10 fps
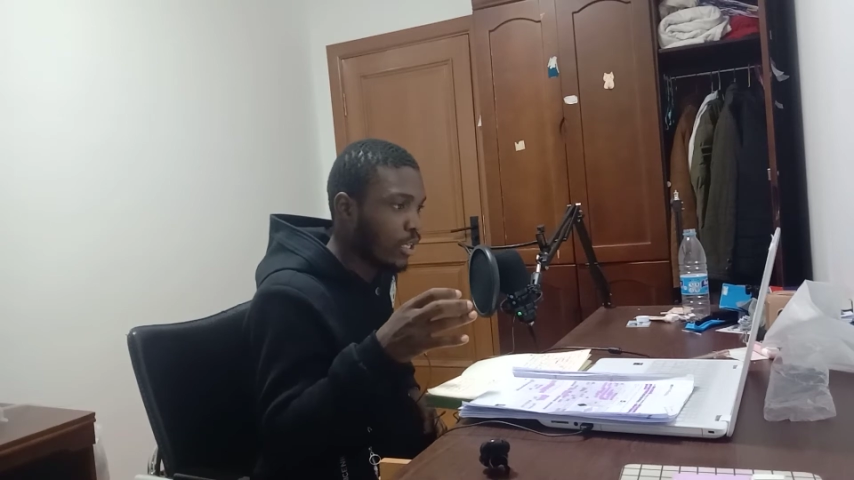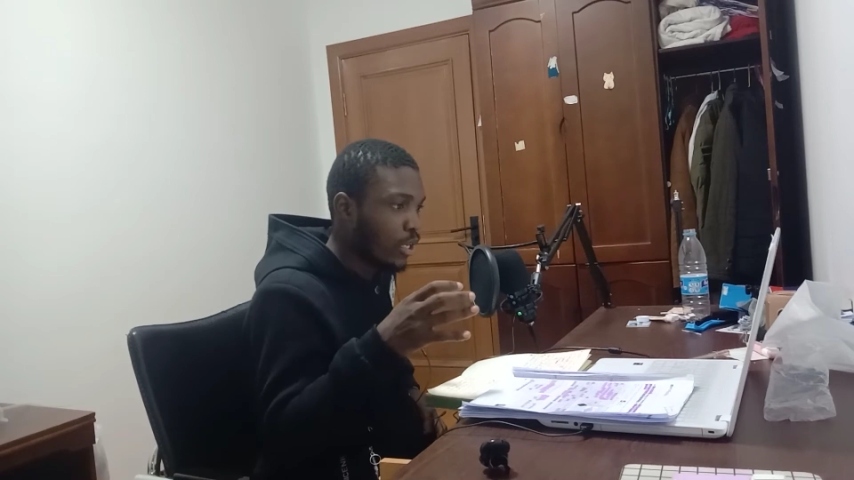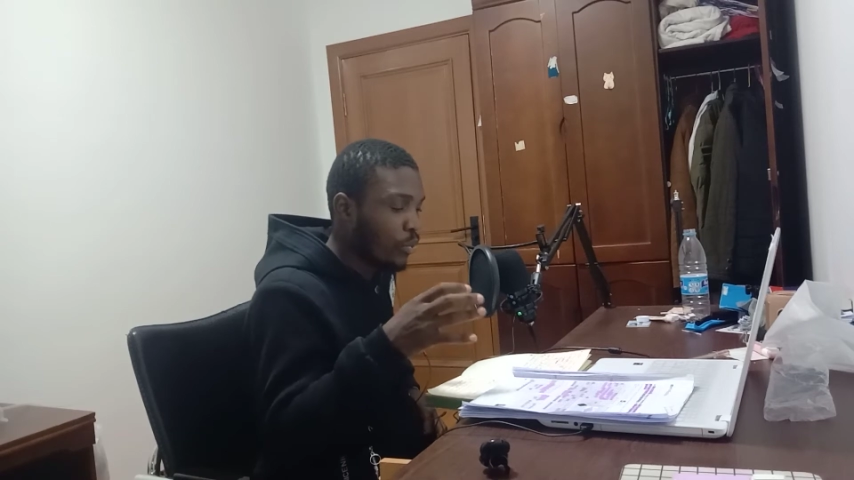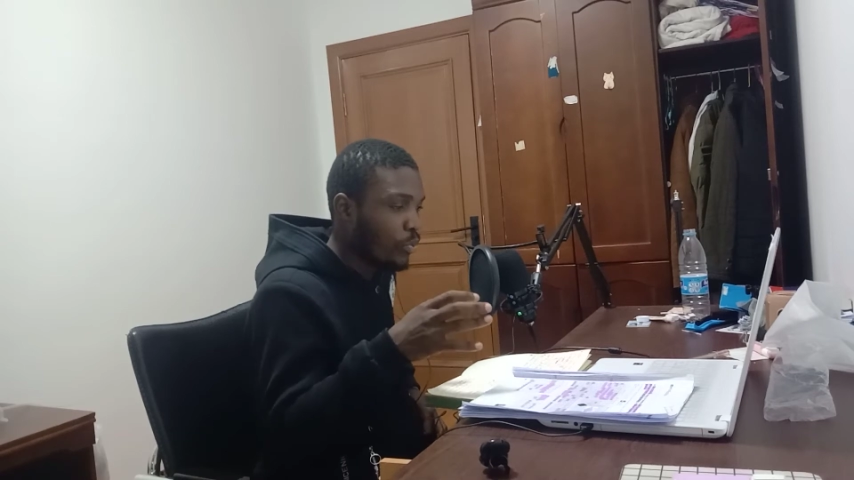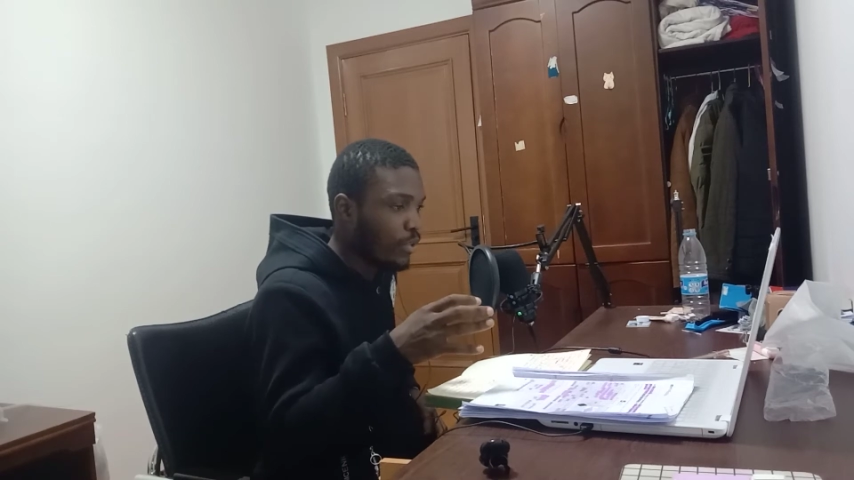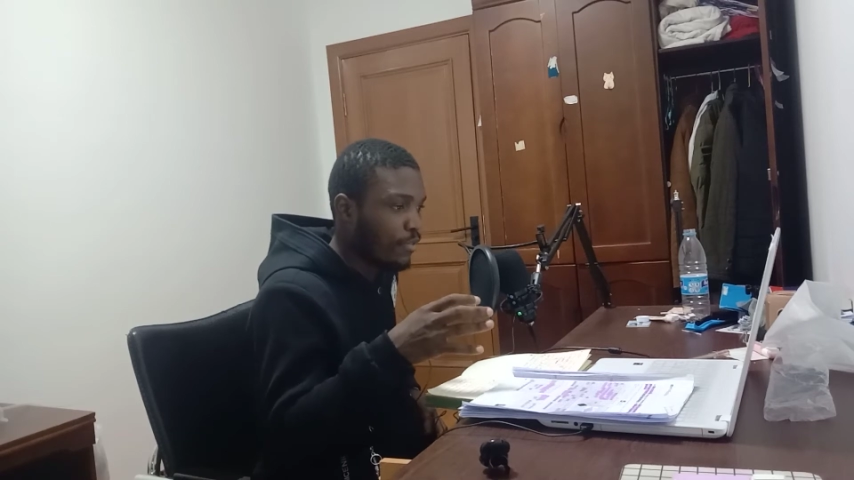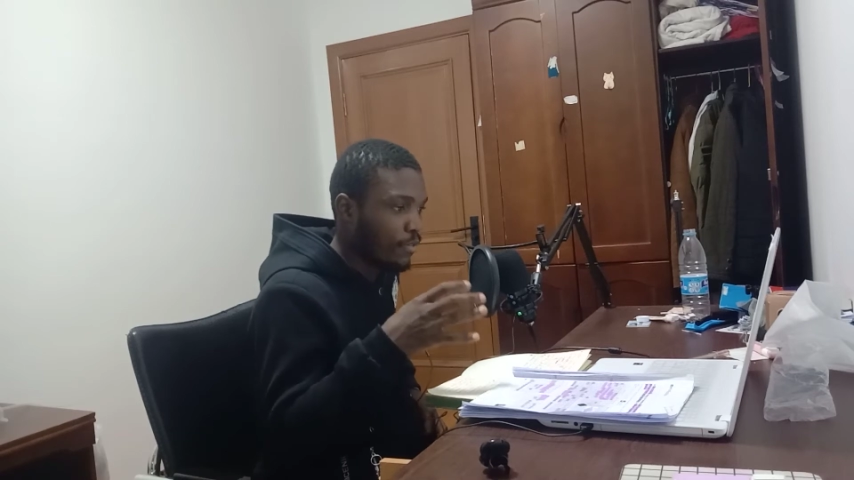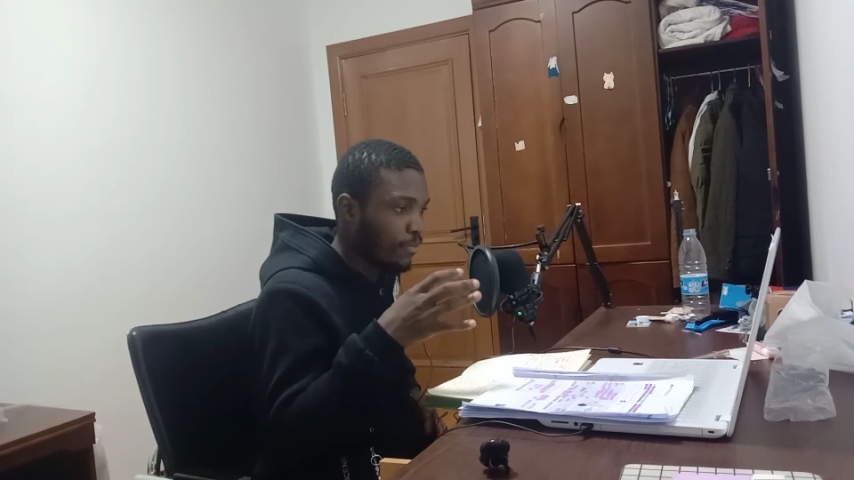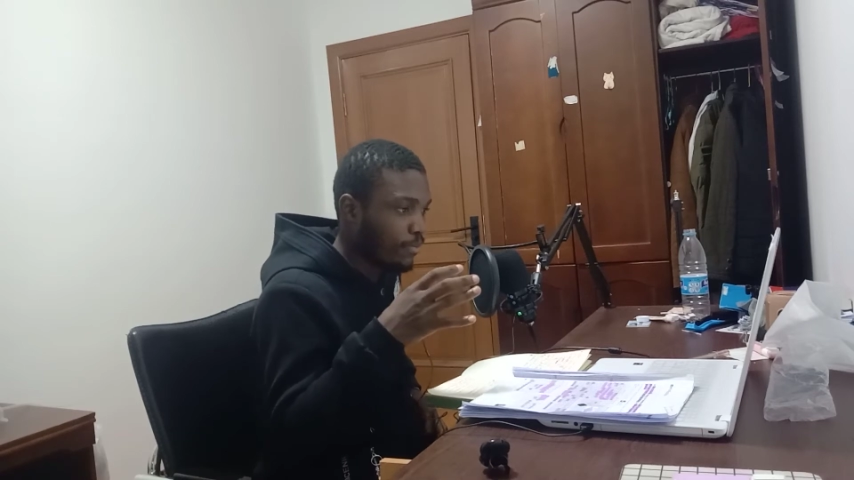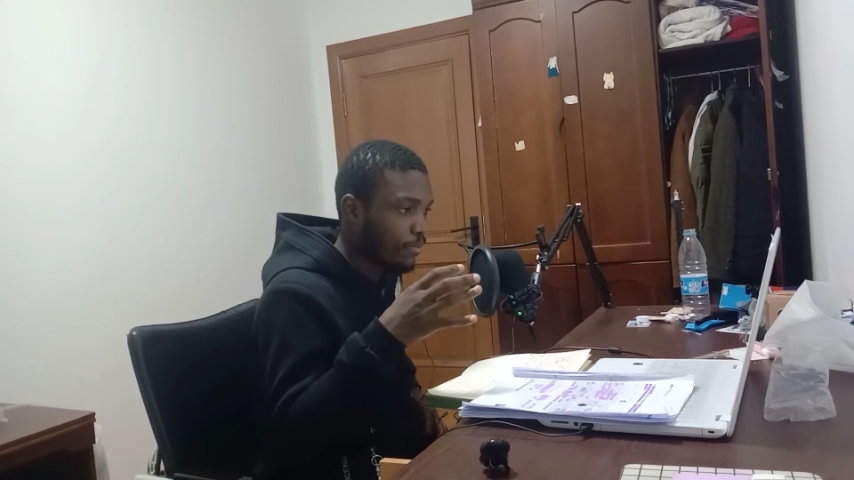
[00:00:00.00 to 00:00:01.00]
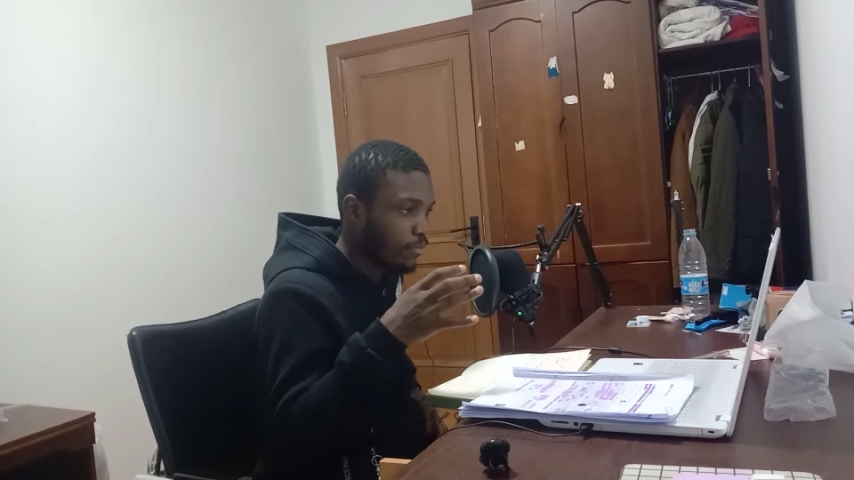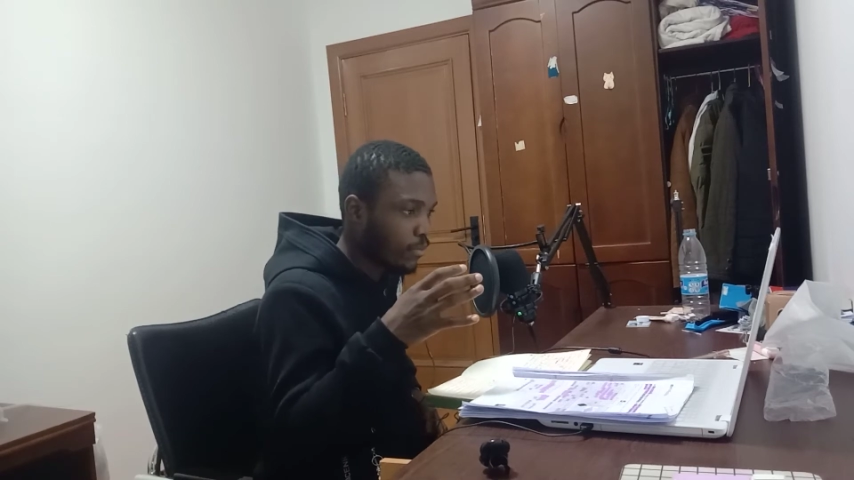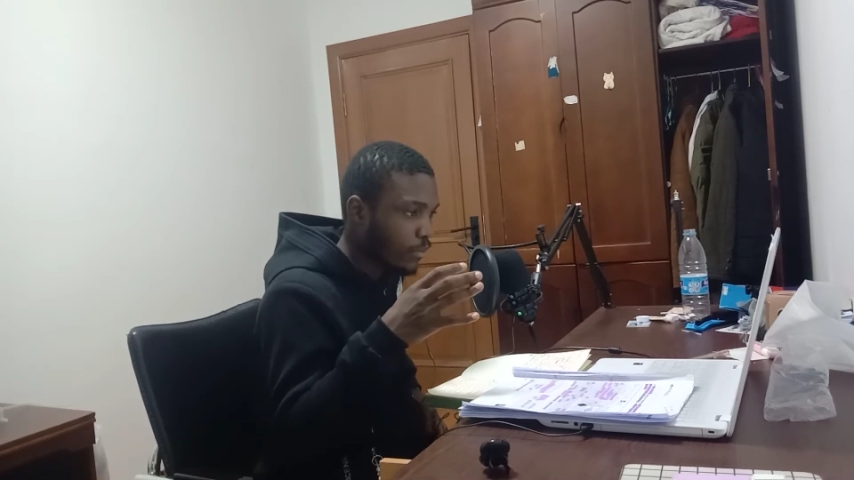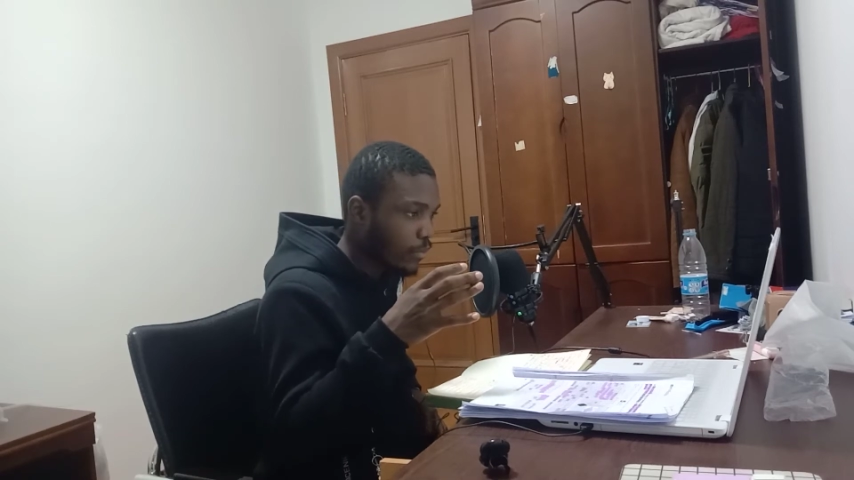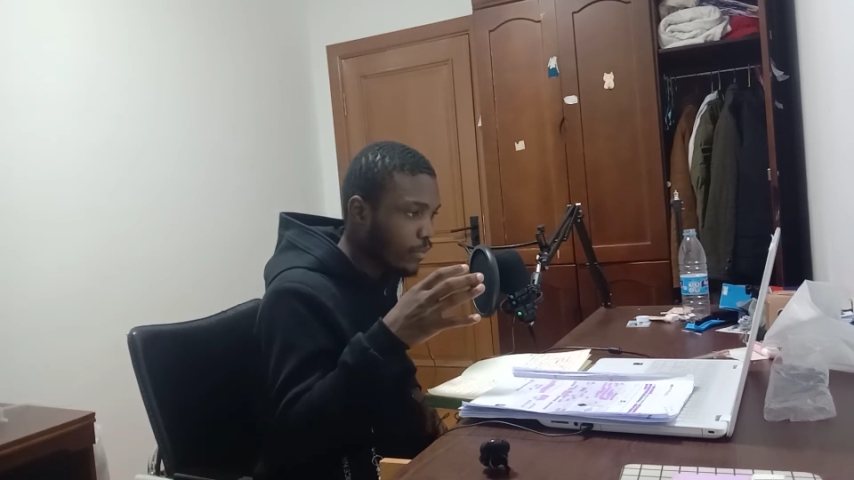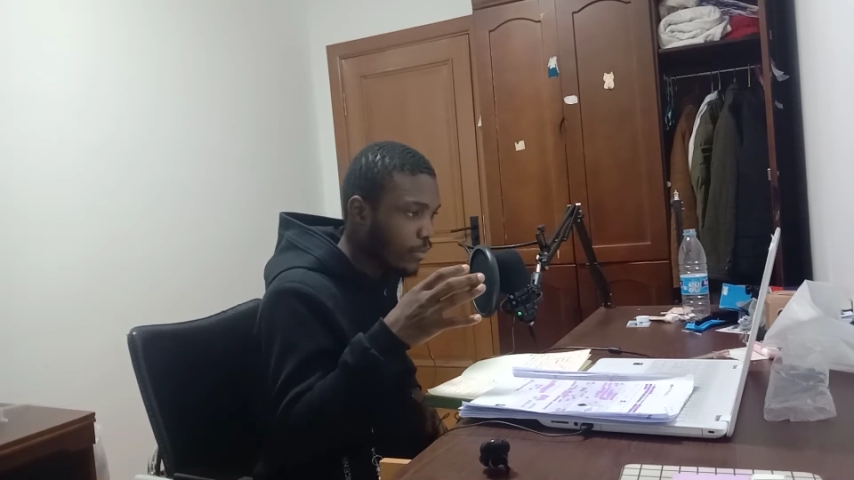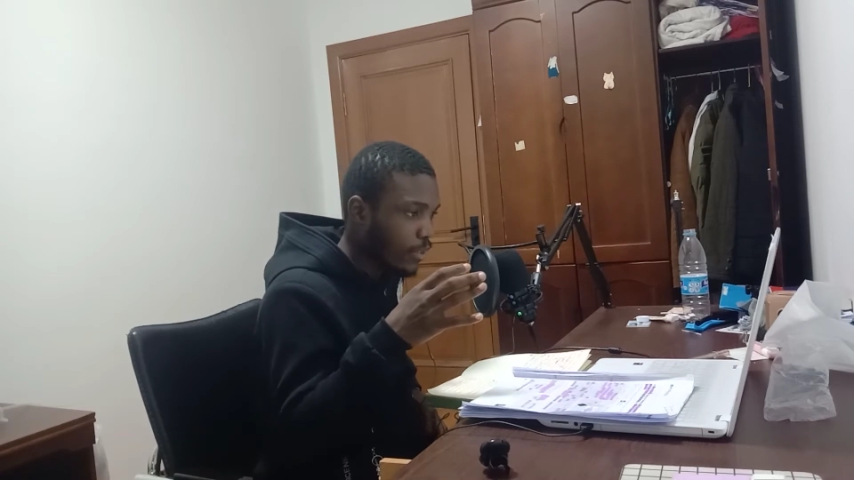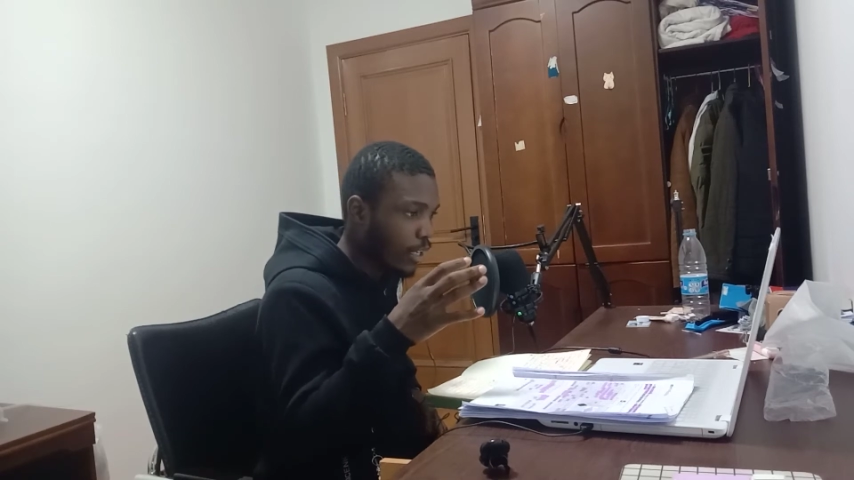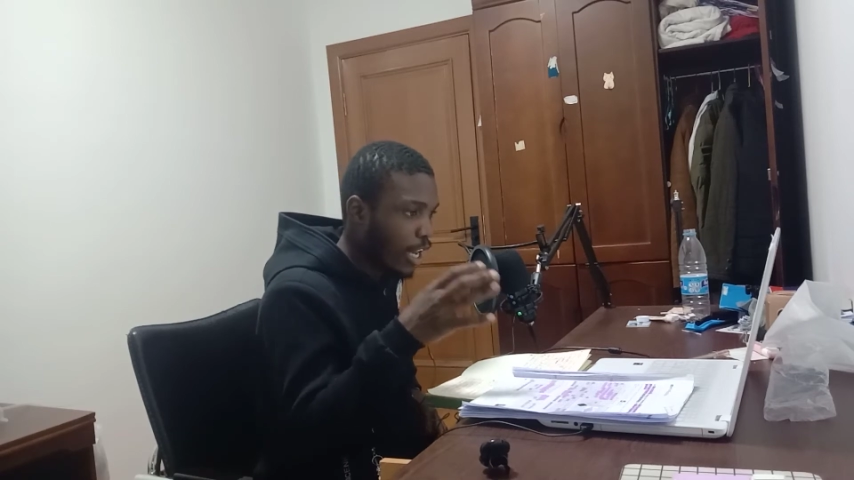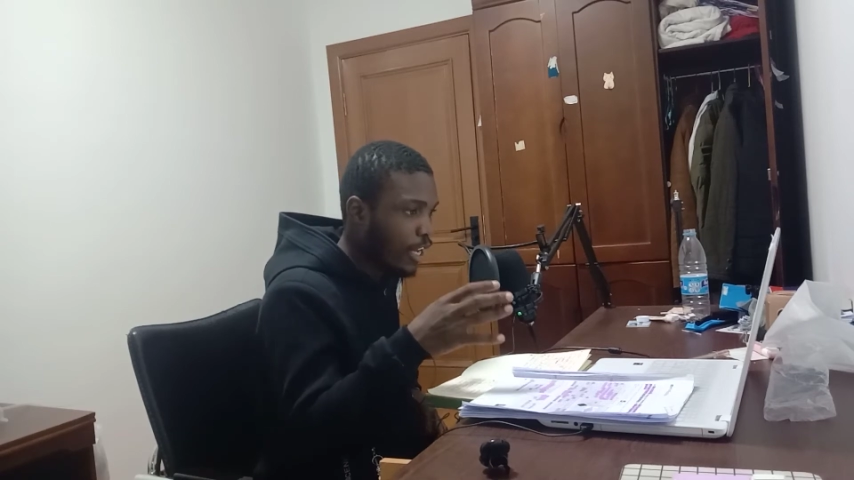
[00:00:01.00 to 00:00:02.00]
with
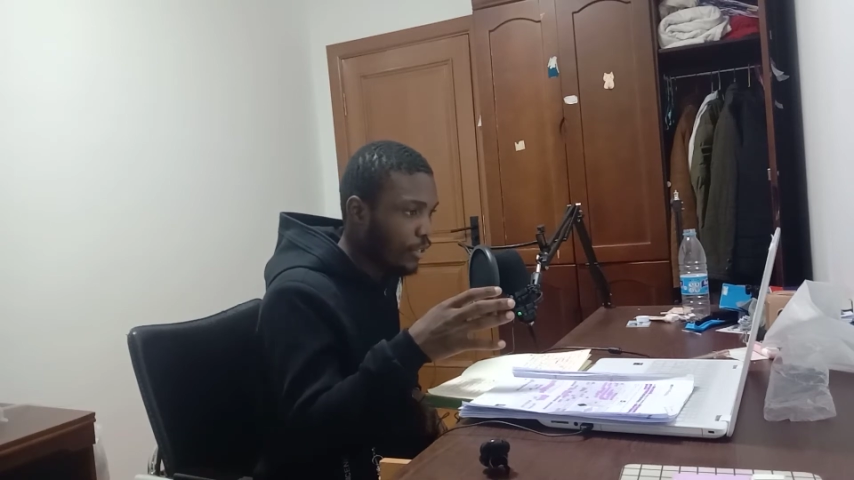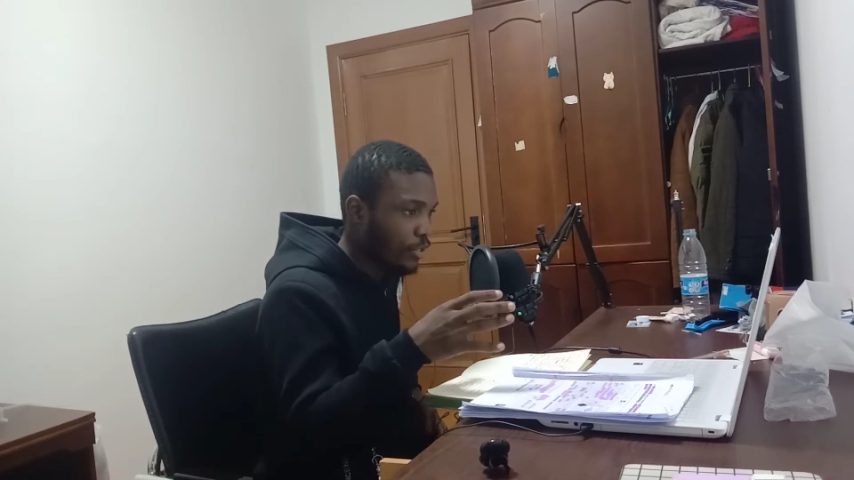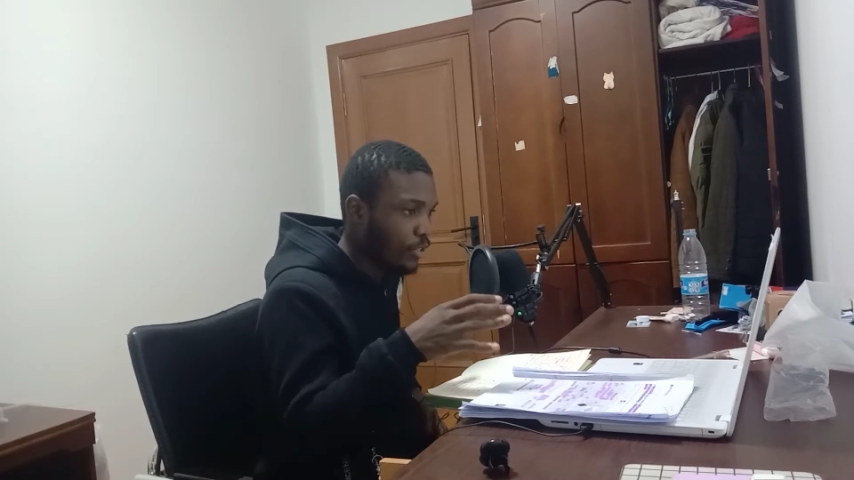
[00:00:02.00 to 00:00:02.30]
iron